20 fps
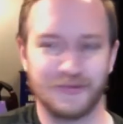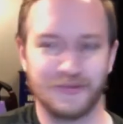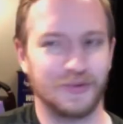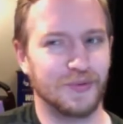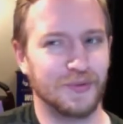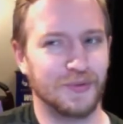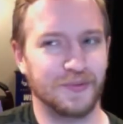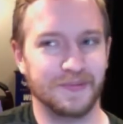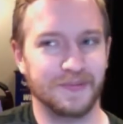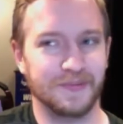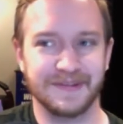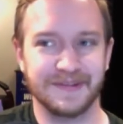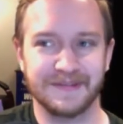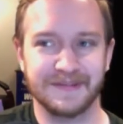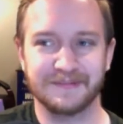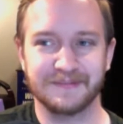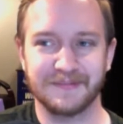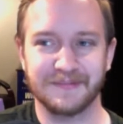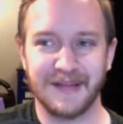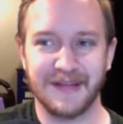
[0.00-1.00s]
Whew. I
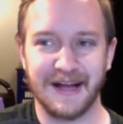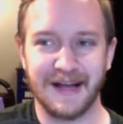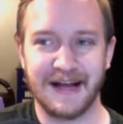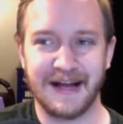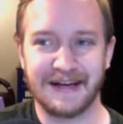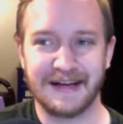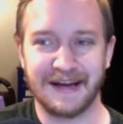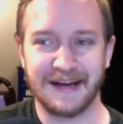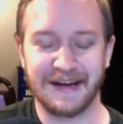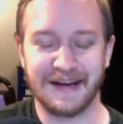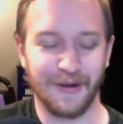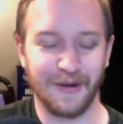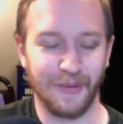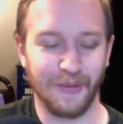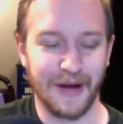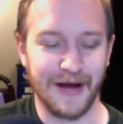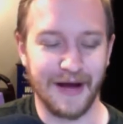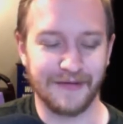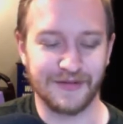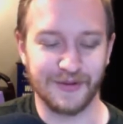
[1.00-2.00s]
love Aubrey I, Plaza. I, got a
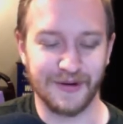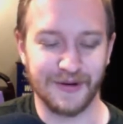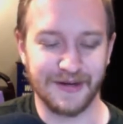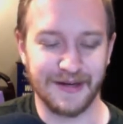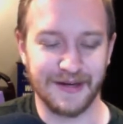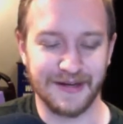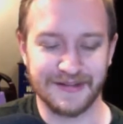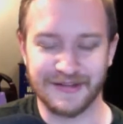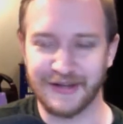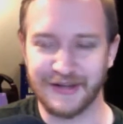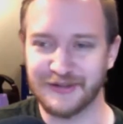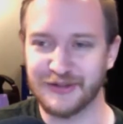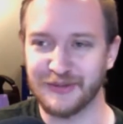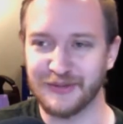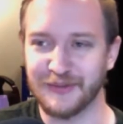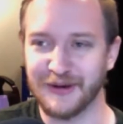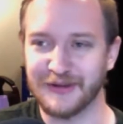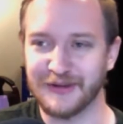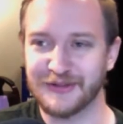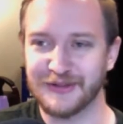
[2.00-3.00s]
wife, so I can't say too
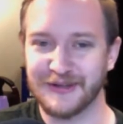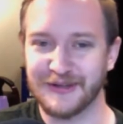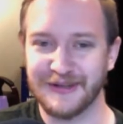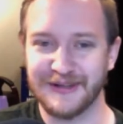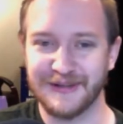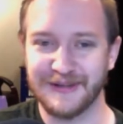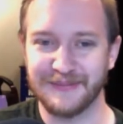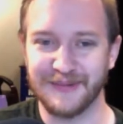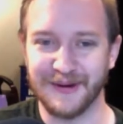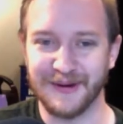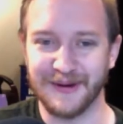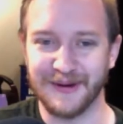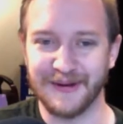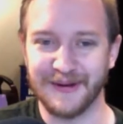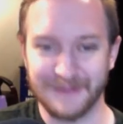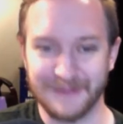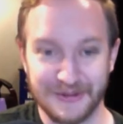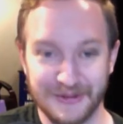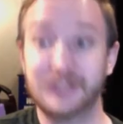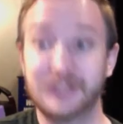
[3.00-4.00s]
much. But uh,
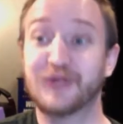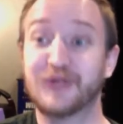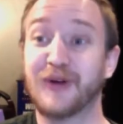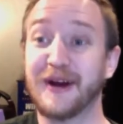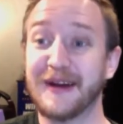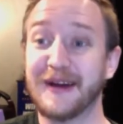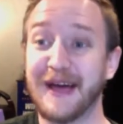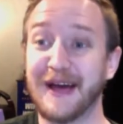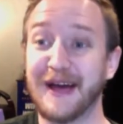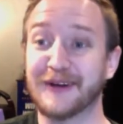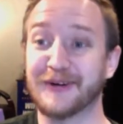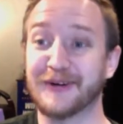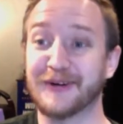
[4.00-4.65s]
she's a great actor.